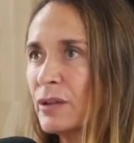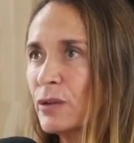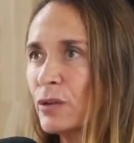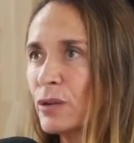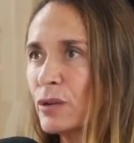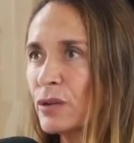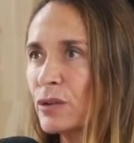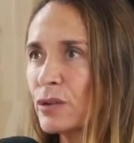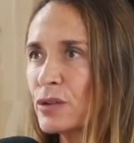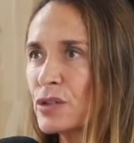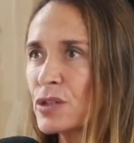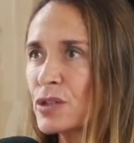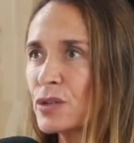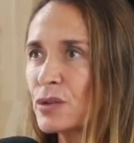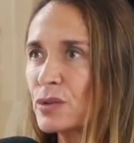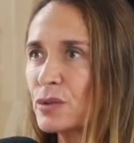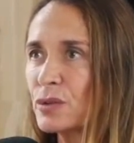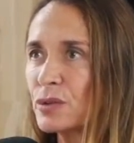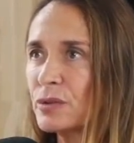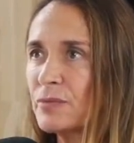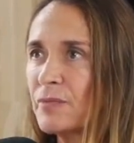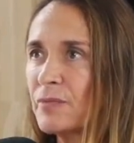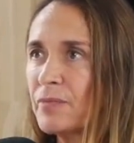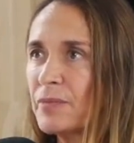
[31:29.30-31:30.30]
in order
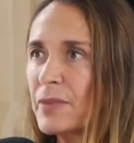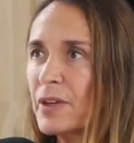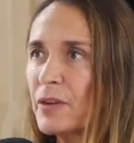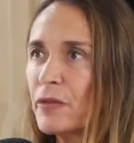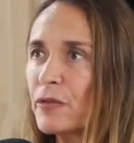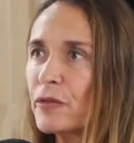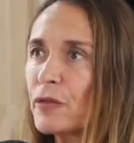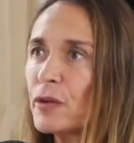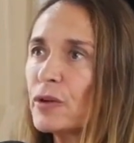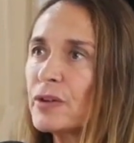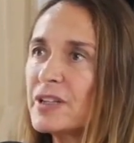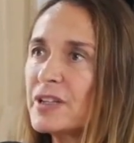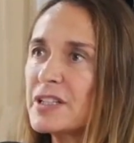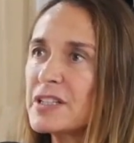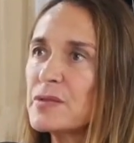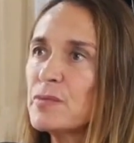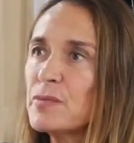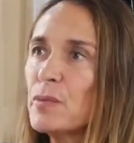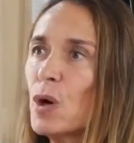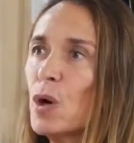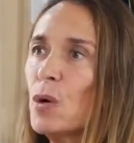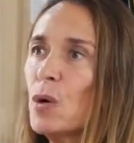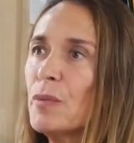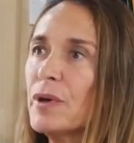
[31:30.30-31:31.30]
to, for
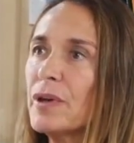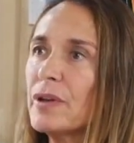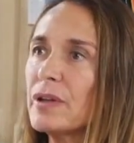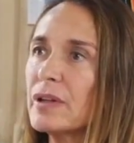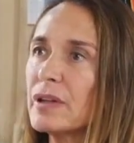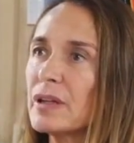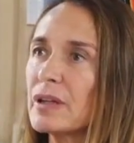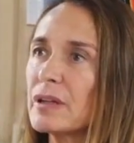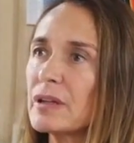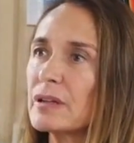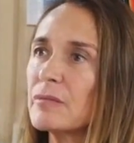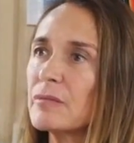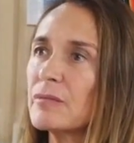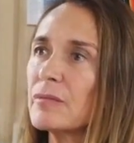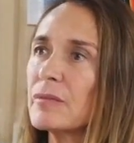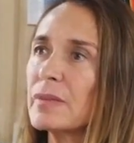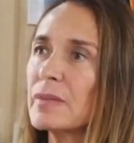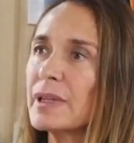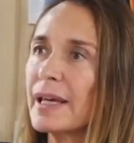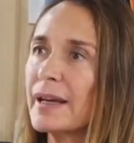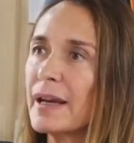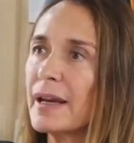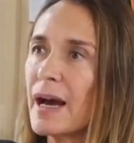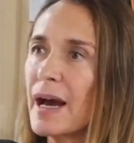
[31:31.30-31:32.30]
this moment,
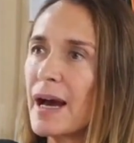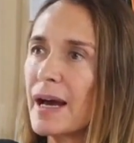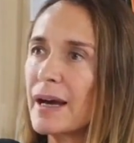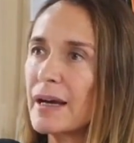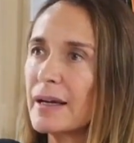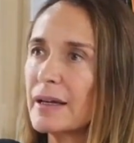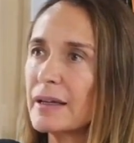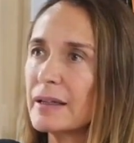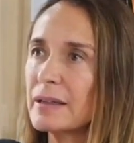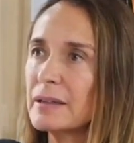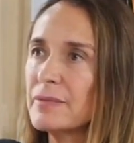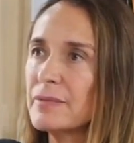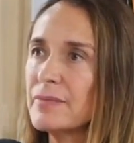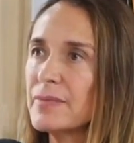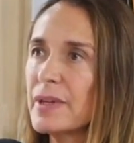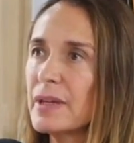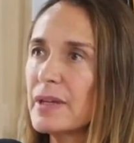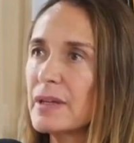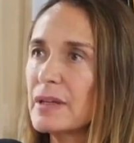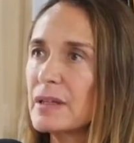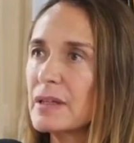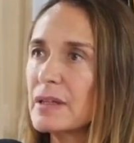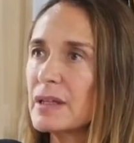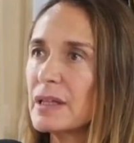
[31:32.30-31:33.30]
get high.
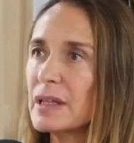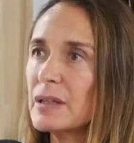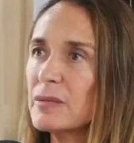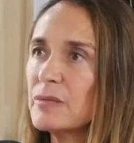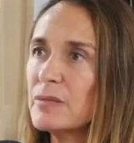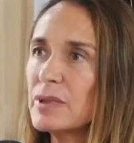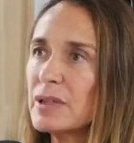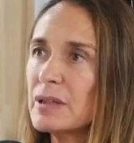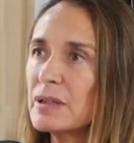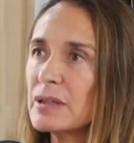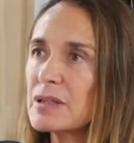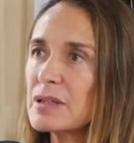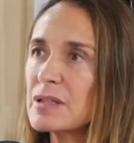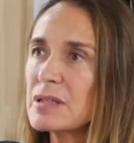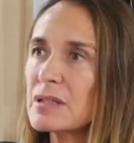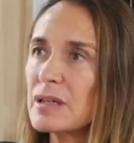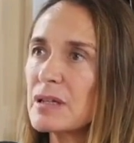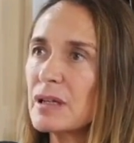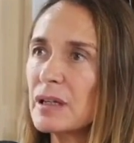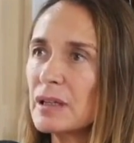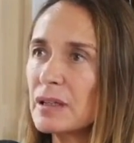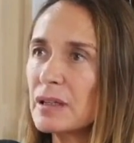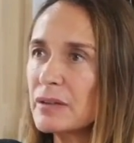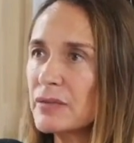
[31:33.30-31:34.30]
And
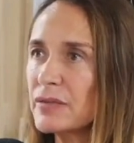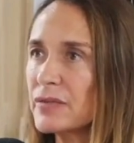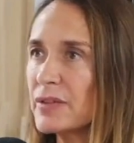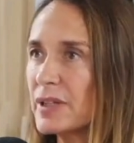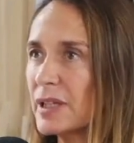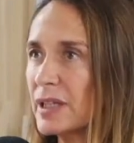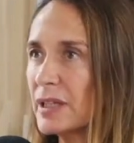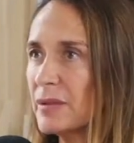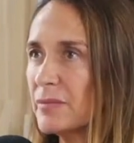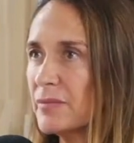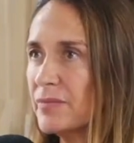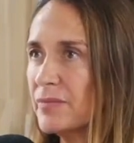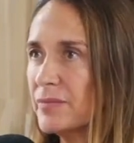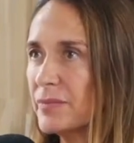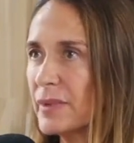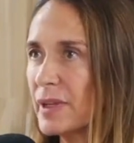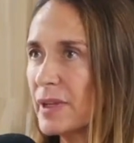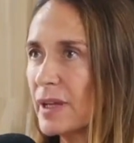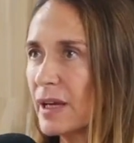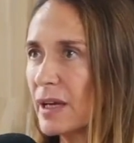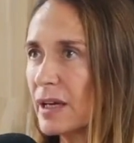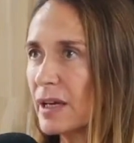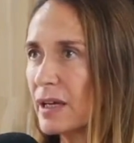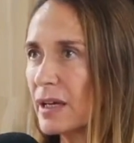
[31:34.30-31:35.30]
because all of them,
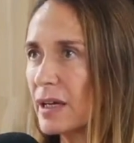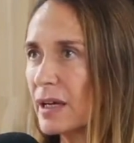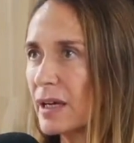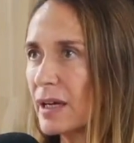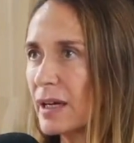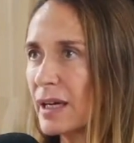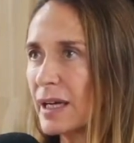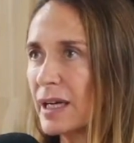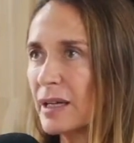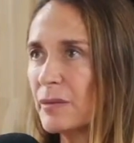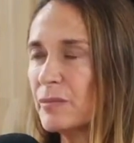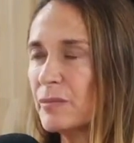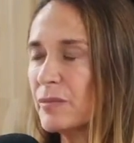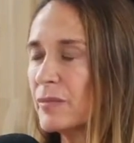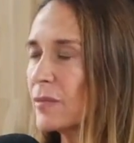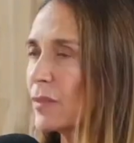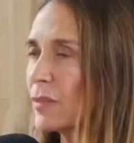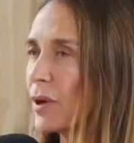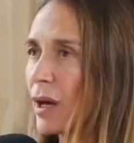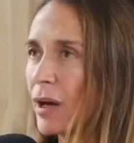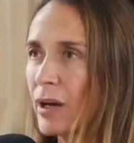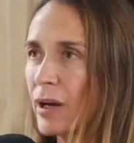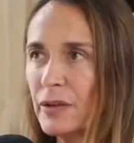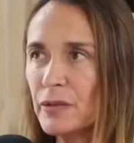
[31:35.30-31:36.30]
I'm
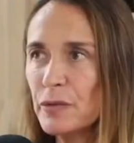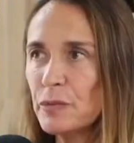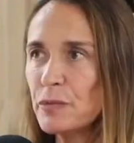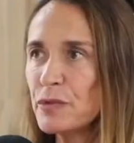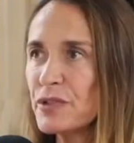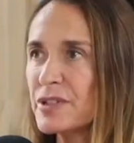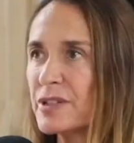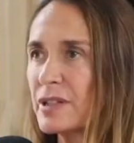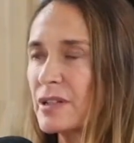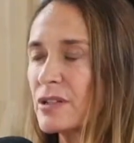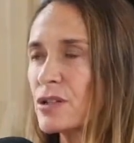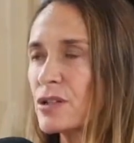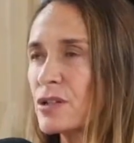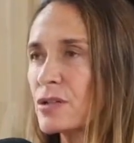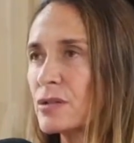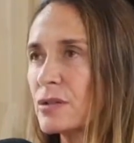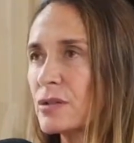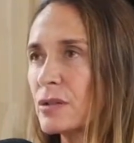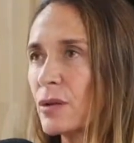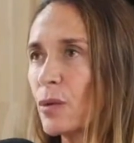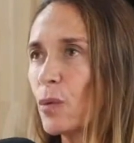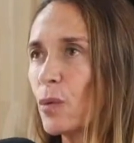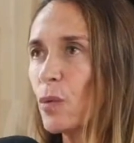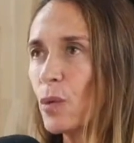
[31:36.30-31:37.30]
100%
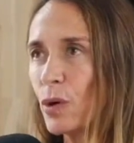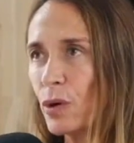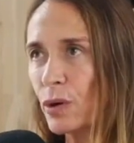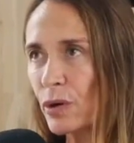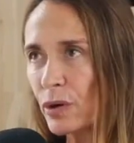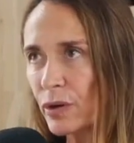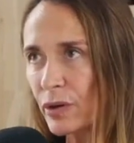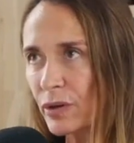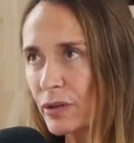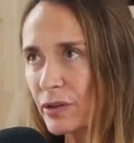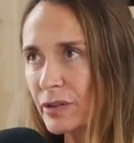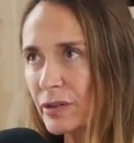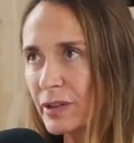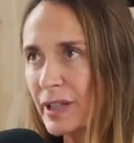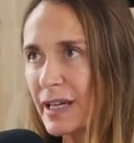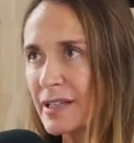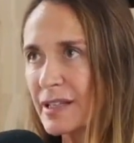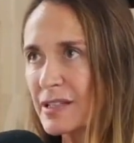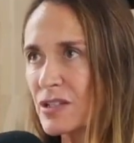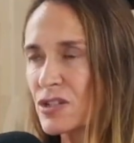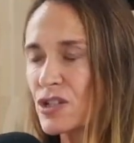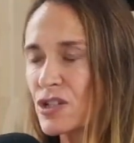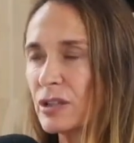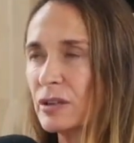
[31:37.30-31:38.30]
sure, were
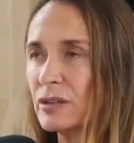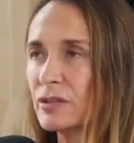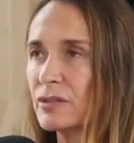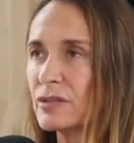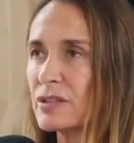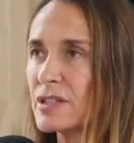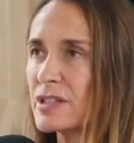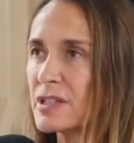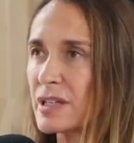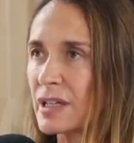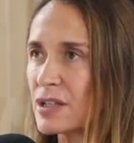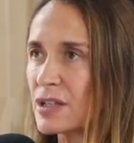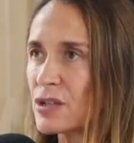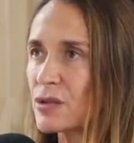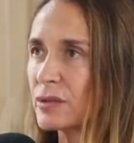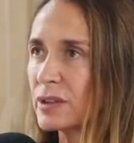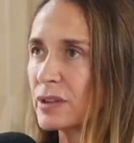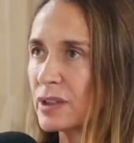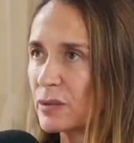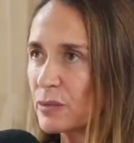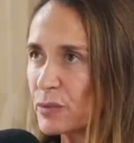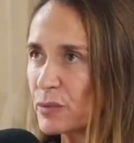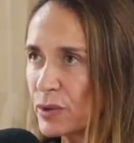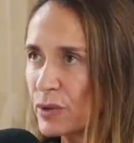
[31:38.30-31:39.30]
as children
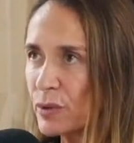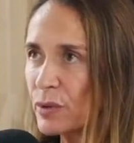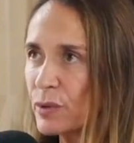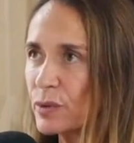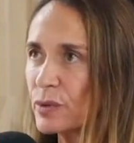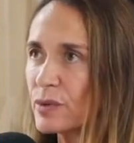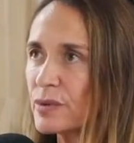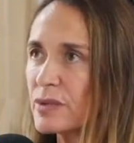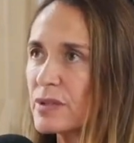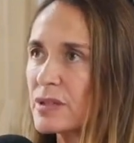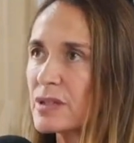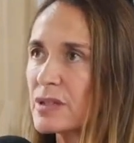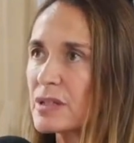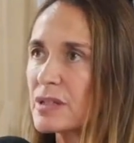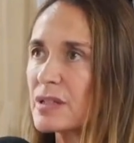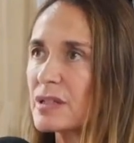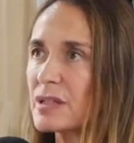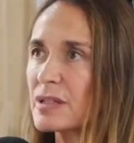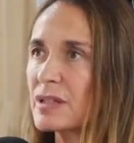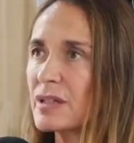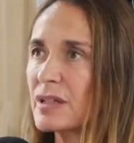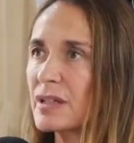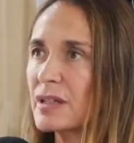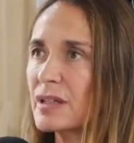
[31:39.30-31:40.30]
sexually abused,
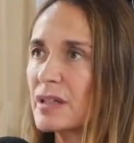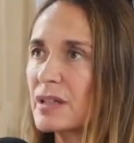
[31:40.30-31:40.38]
